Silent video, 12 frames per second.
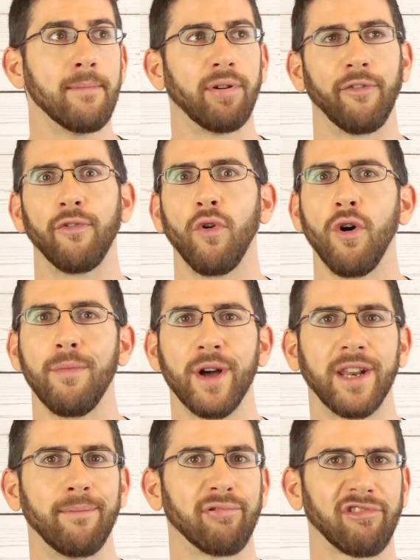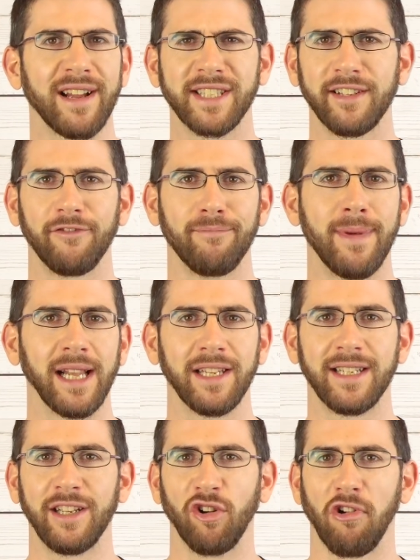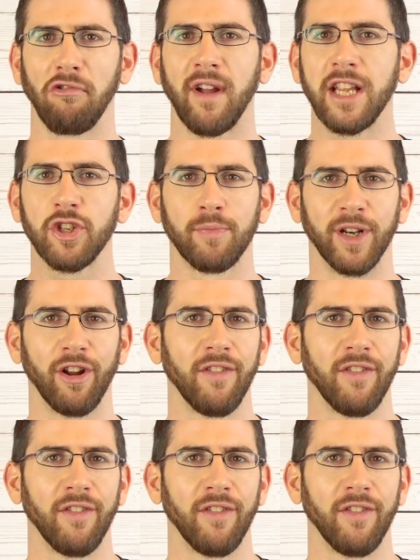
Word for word: perform an impressive melody or arrangement